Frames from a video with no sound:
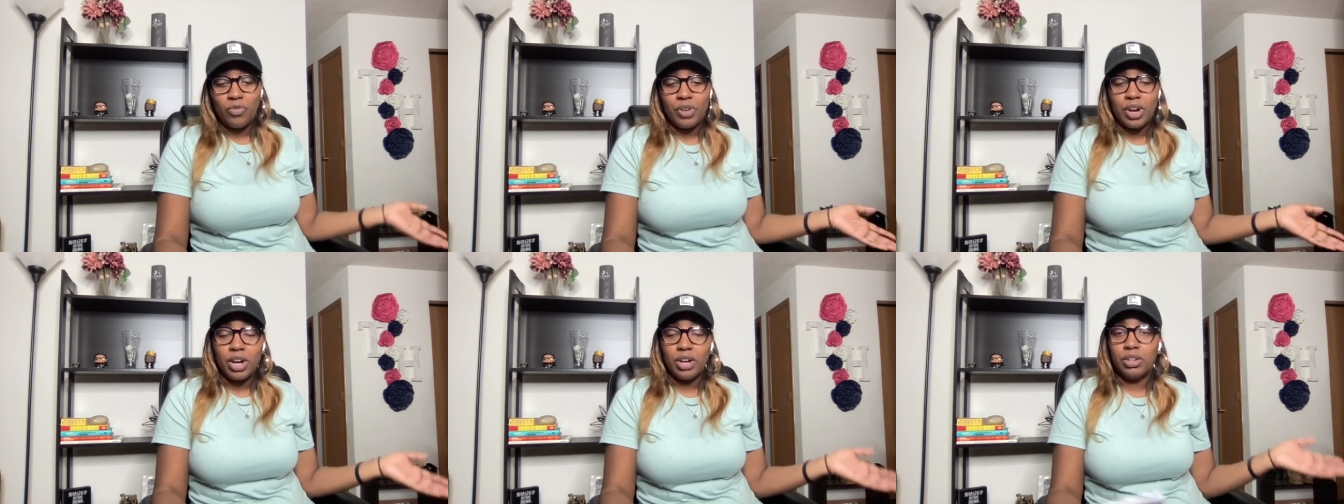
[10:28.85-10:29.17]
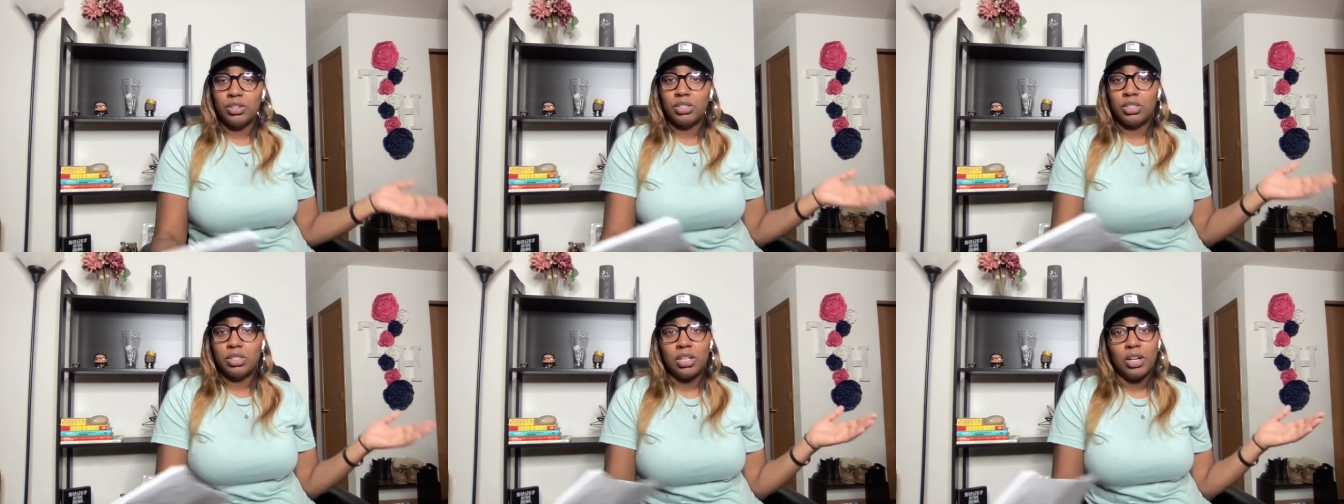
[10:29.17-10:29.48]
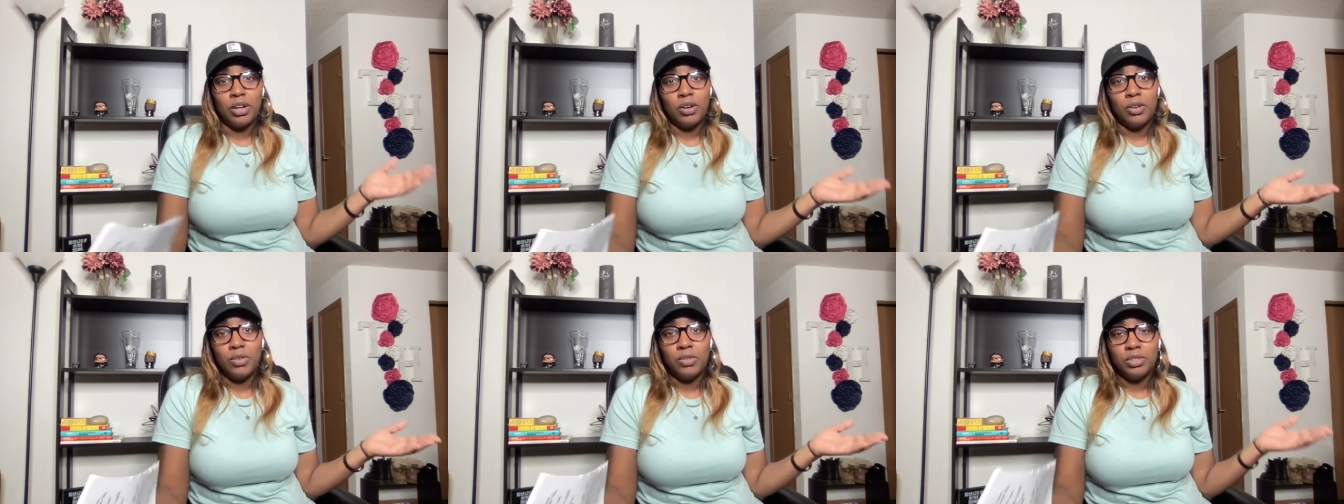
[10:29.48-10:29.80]
far
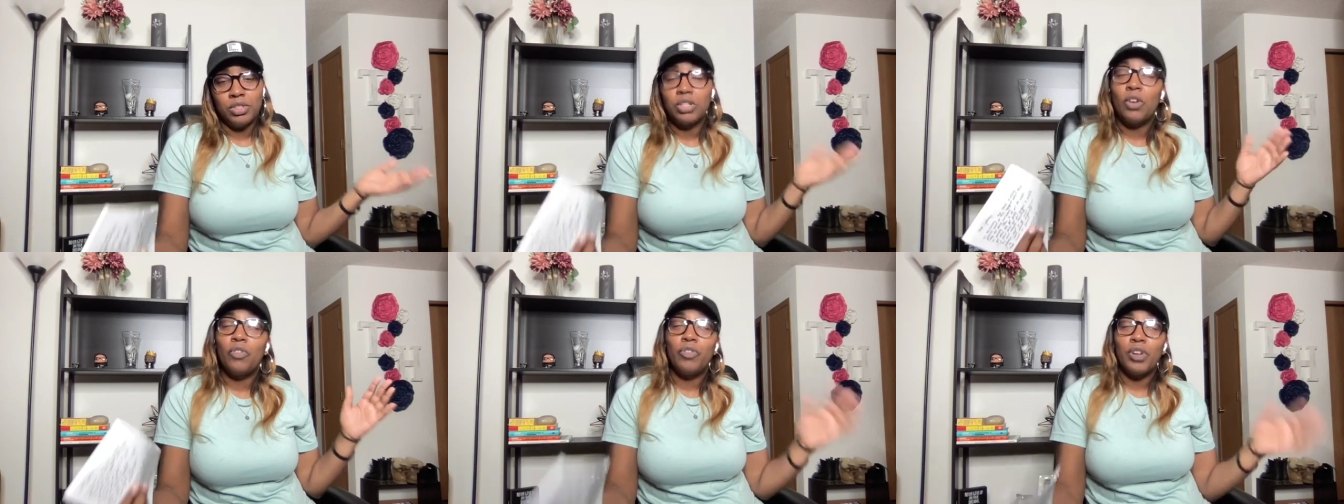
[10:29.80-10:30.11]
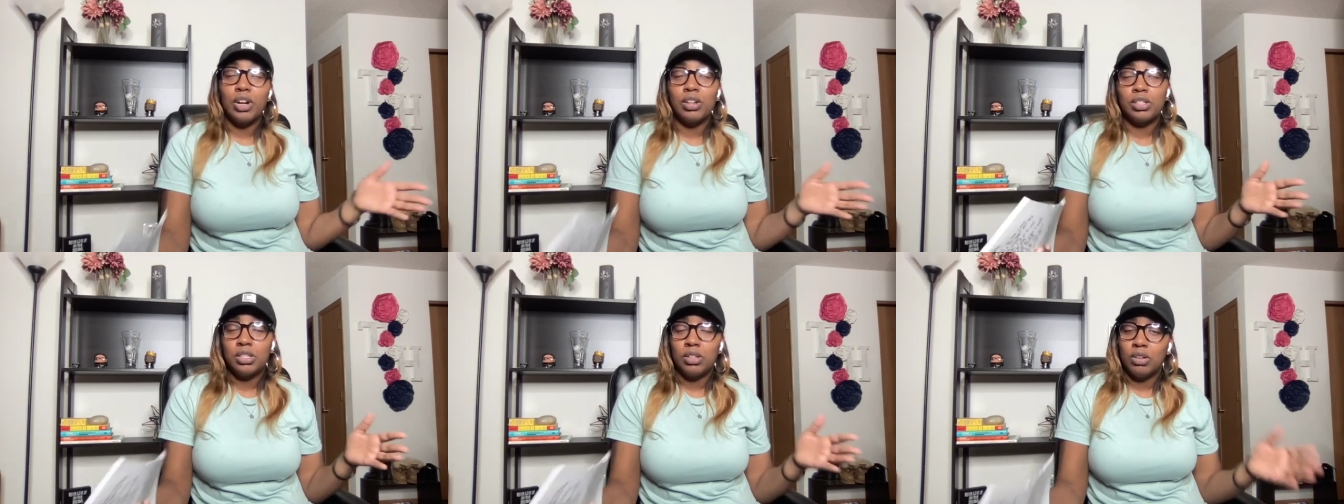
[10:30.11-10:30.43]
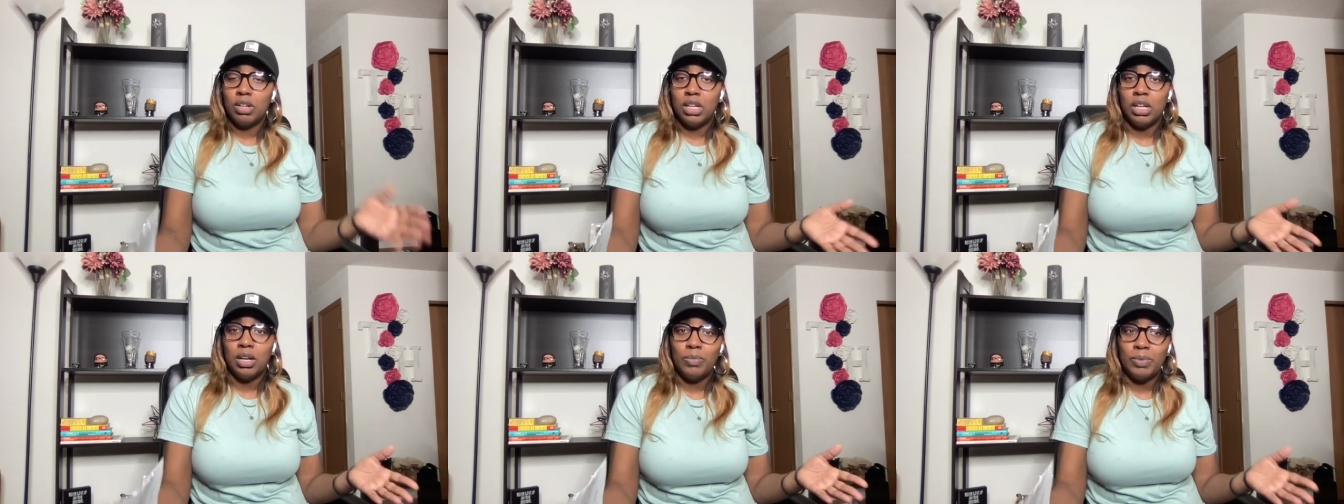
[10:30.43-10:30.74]
so
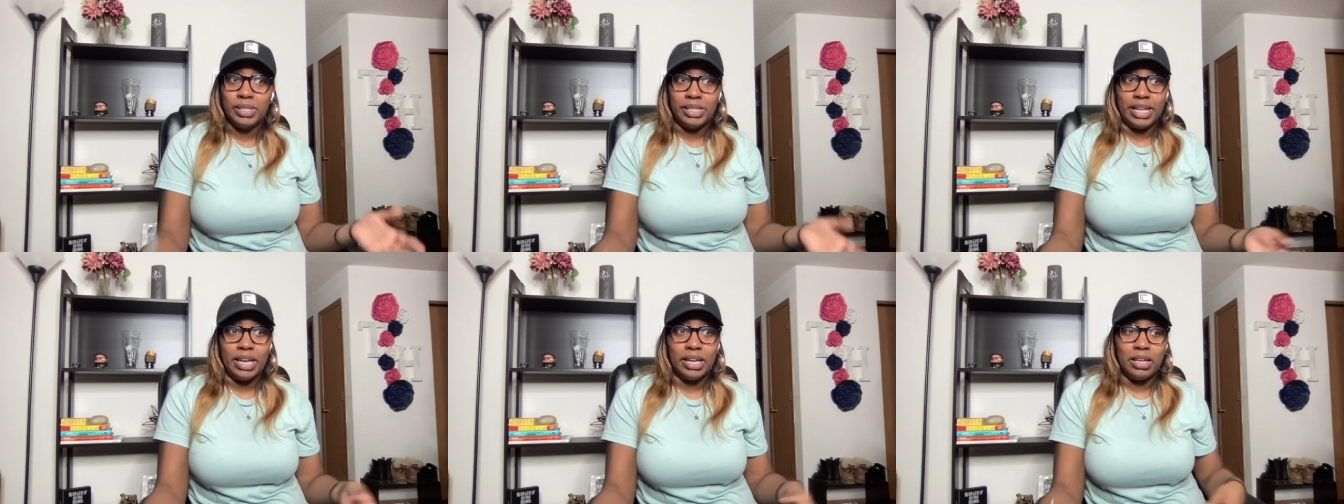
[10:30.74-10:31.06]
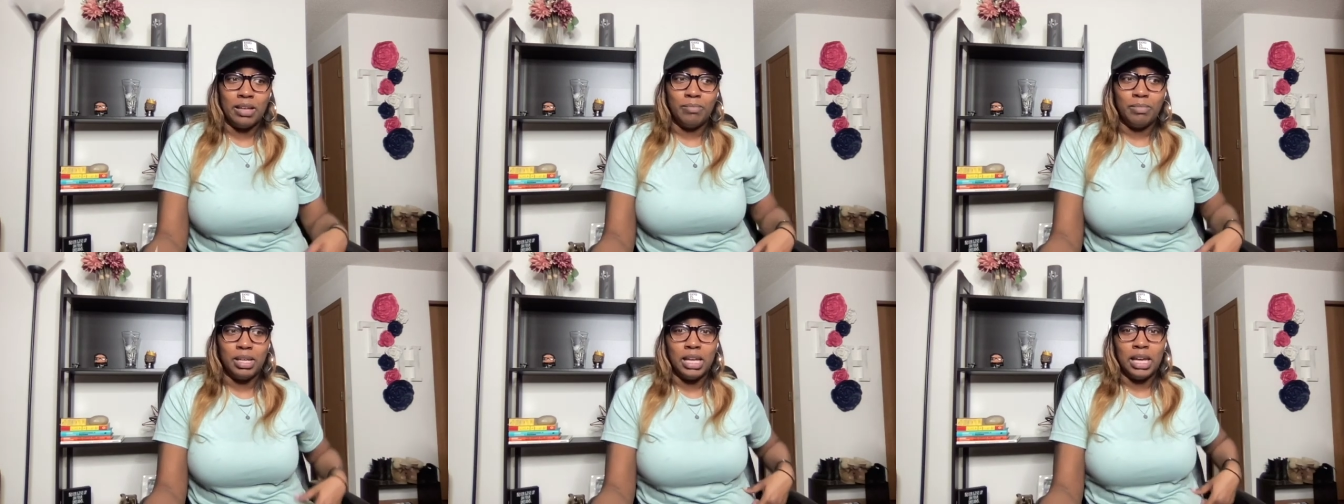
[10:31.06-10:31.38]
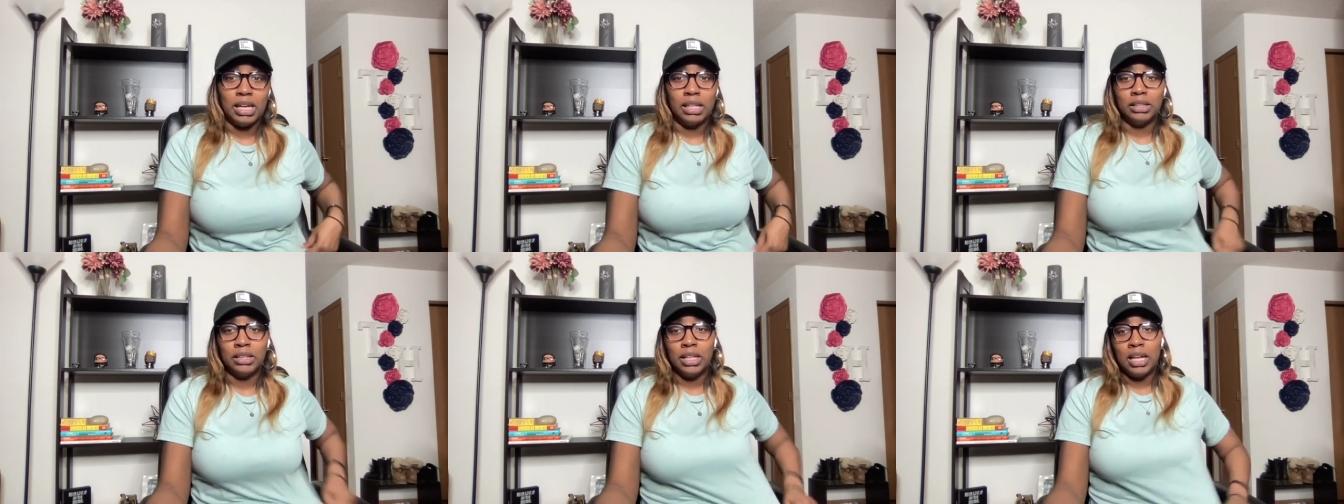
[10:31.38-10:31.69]
good with Zach and
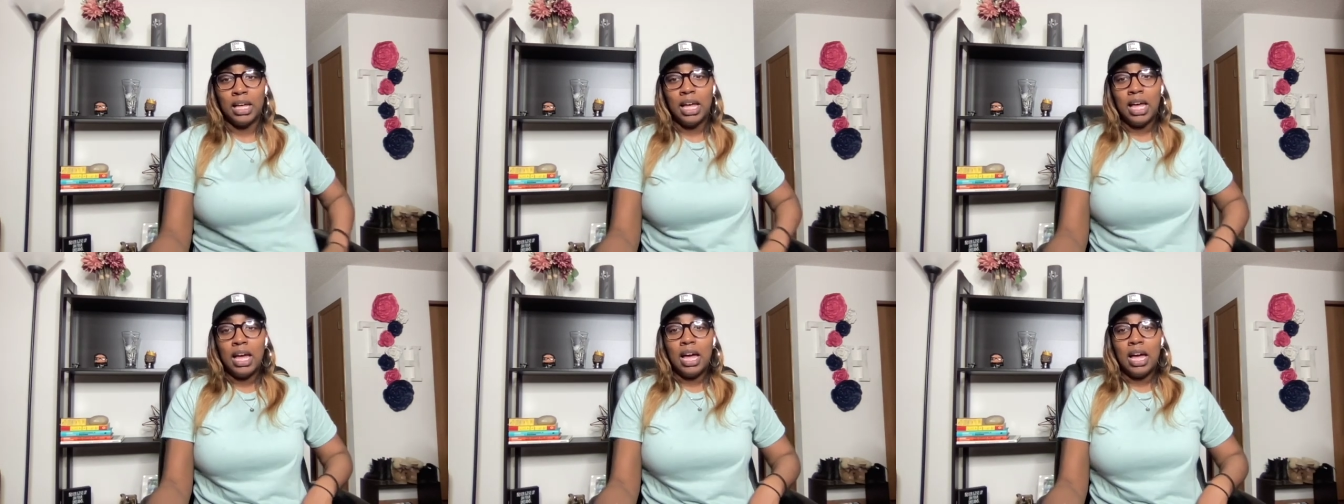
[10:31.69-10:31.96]
Michaela.